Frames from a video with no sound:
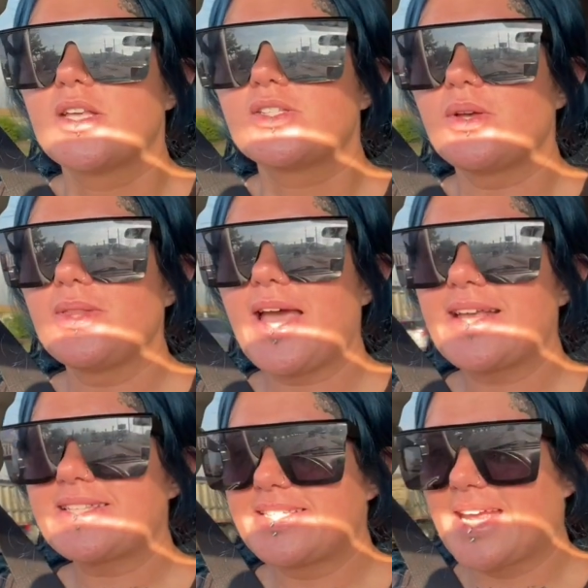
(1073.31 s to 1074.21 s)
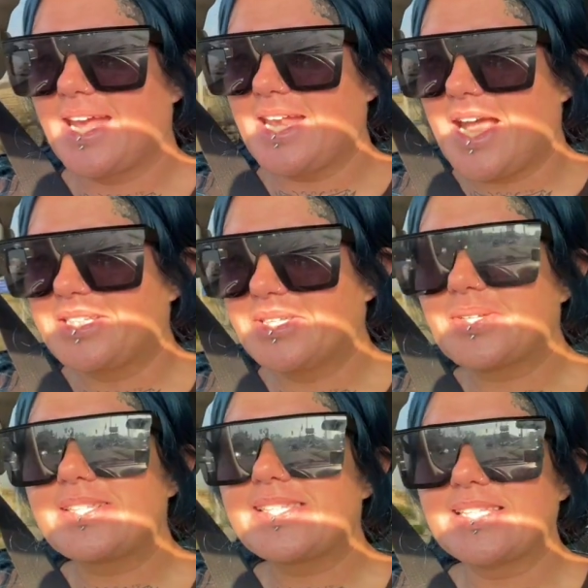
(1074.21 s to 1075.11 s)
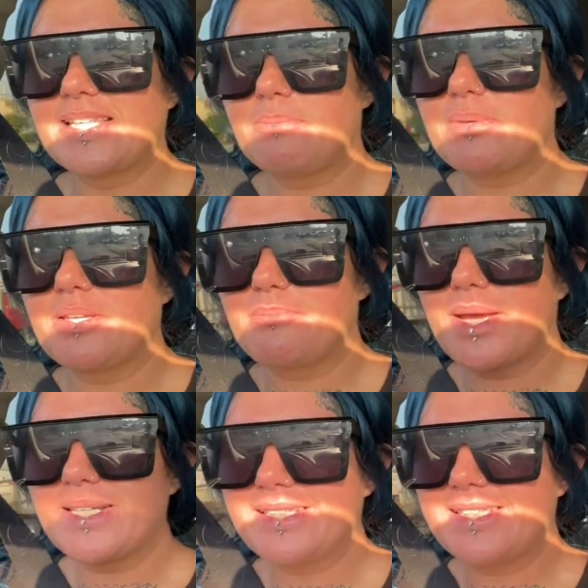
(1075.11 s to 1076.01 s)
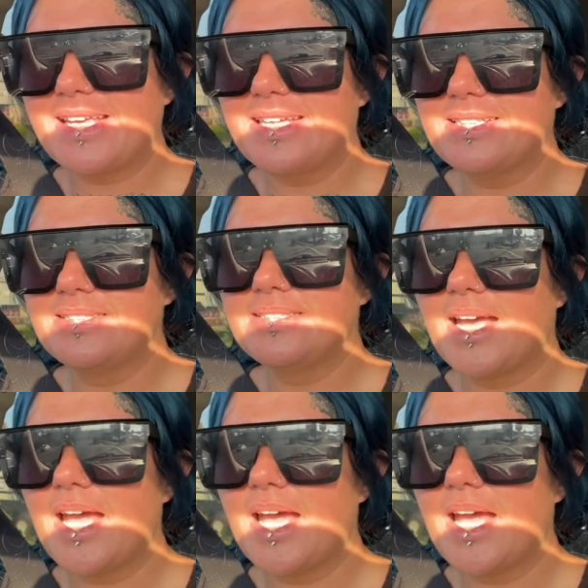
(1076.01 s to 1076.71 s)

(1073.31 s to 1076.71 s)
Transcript: So last night, I took sleeping medicine